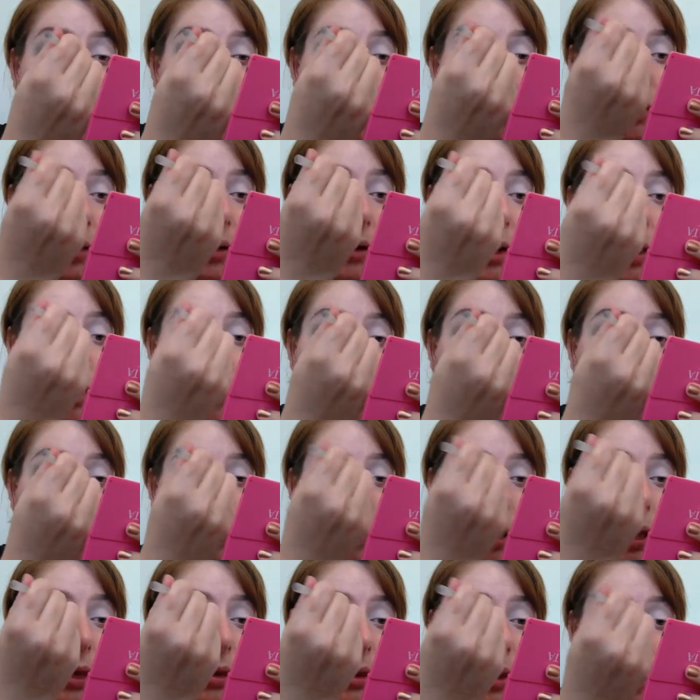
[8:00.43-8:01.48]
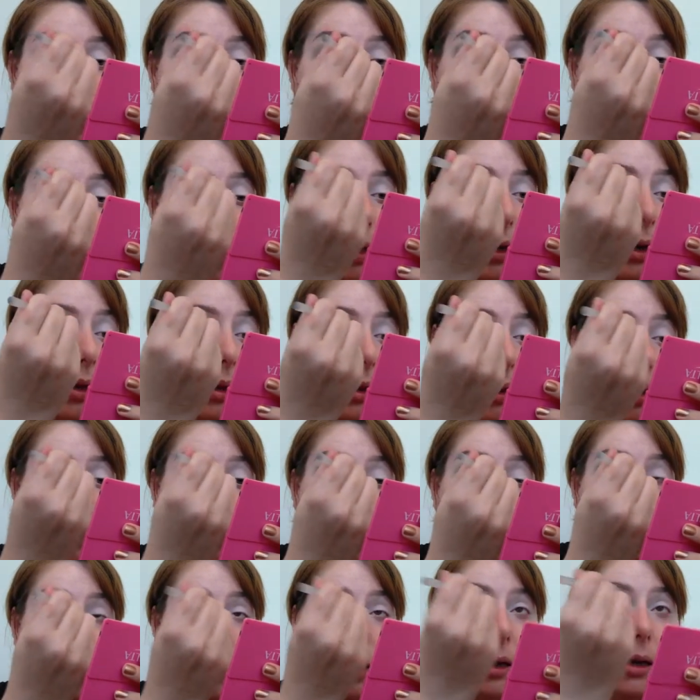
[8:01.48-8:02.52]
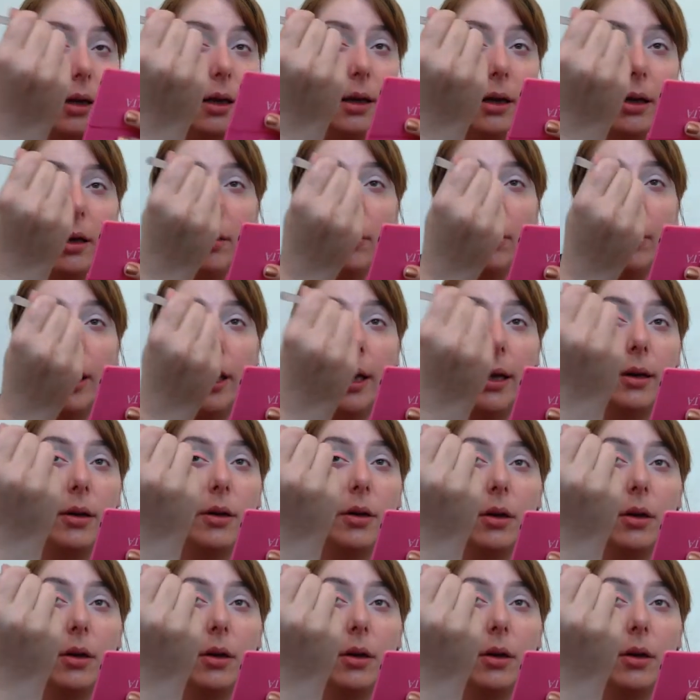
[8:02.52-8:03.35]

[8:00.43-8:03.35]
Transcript: just to help blend that line a little bit.